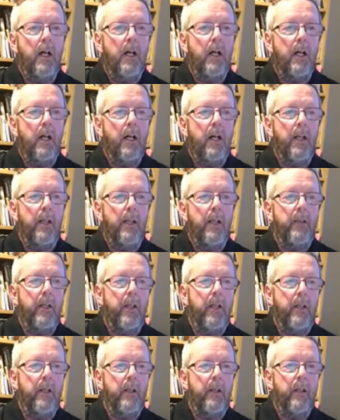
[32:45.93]
And
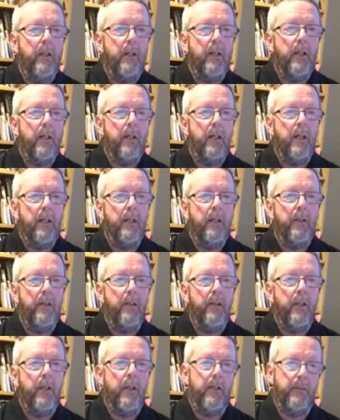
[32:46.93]
then the
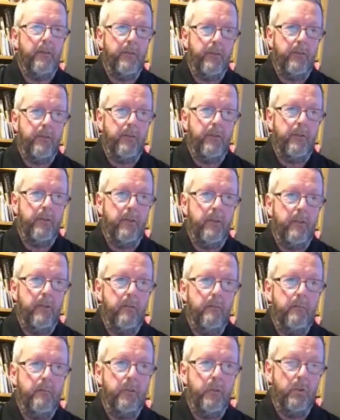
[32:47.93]
next
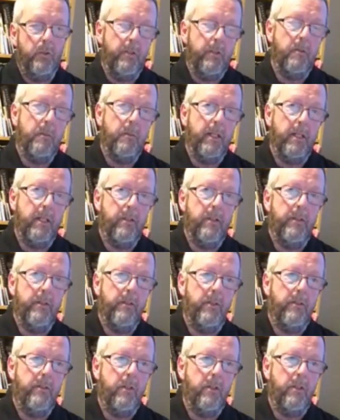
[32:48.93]
point about this
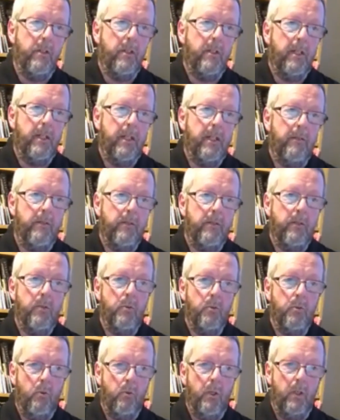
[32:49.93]
is you're going to have to
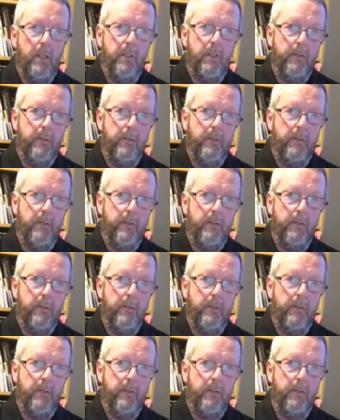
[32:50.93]
cool it.